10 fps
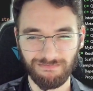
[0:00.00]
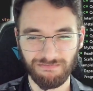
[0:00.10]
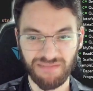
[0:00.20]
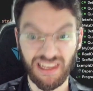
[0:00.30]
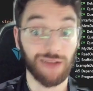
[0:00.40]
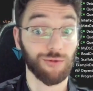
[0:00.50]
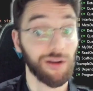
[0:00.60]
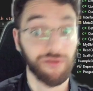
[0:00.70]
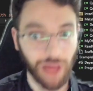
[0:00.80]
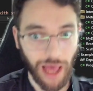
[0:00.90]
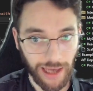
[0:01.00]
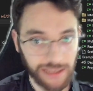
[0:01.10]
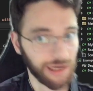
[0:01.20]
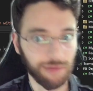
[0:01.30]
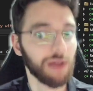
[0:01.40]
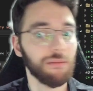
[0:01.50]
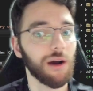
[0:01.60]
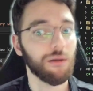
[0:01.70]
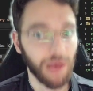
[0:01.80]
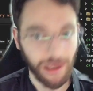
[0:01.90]
get red flags, and I write my
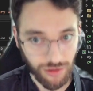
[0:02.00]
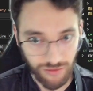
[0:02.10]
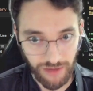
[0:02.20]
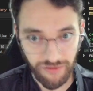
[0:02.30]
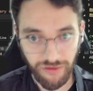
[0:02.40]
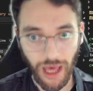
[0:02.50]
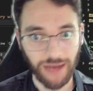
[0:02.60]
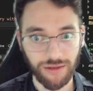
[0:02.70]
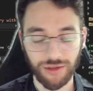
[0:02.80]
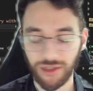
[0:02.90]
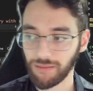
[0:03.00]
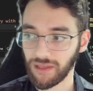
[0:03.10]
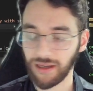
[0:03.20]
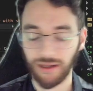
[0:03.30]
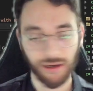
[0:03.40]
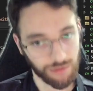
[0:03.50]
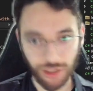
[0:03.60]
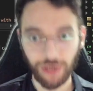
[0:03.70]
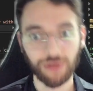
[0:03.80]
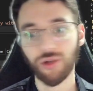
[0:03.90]
own manual red flags or something, and it
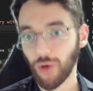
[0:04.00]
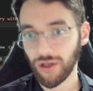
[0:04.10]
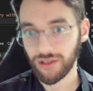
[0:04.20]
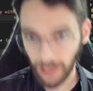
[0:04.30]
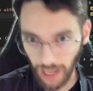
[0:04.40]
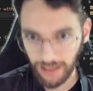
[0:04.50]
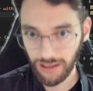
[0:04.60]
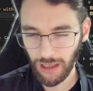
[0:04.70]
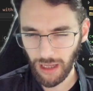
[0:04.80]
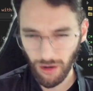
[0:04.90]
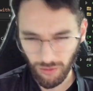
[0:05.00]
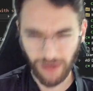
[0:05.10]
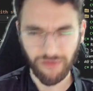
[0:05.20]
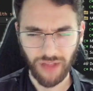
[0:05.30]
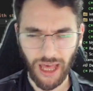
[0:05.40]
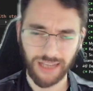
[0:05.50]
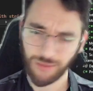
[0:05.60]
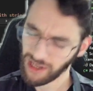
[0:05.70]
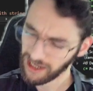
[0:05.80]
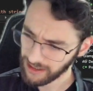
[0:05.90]
returns the ones that I declare are red flags
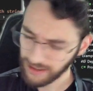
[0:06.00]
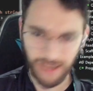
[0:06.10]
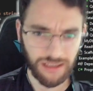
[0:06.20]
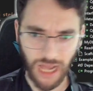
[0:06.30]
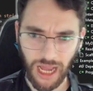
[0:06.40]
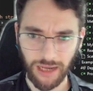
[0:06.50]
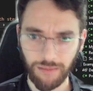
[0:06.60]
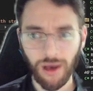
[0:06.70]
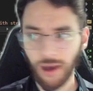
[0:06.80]
within a date time.